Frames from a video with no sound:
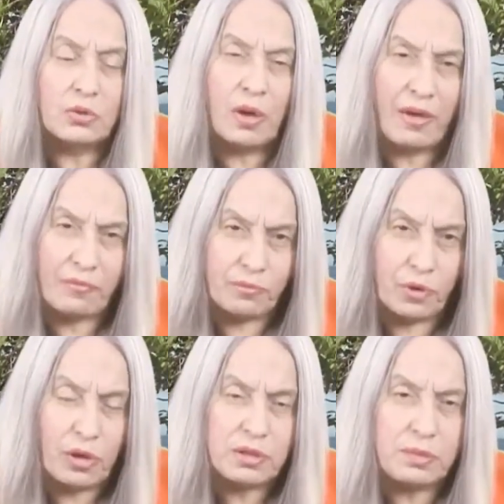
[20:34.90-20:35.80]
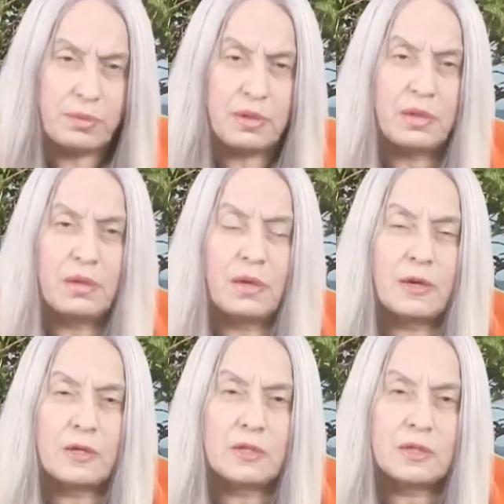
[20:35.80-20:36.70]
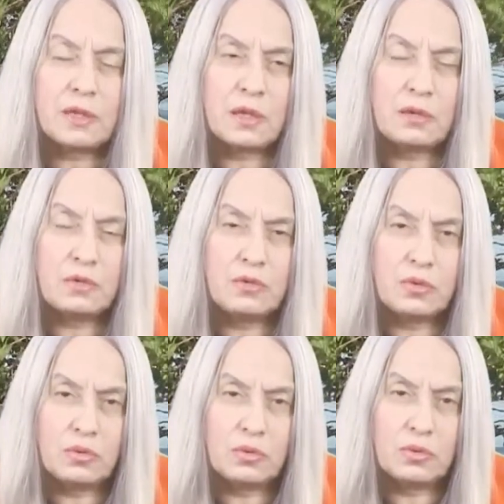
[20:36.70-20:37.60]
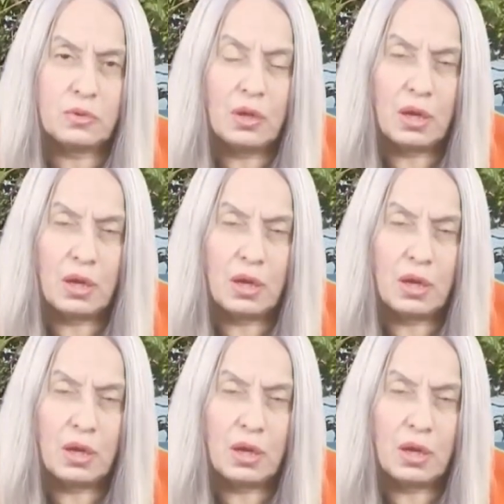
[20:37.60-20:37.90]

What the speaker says: have brought paradise and to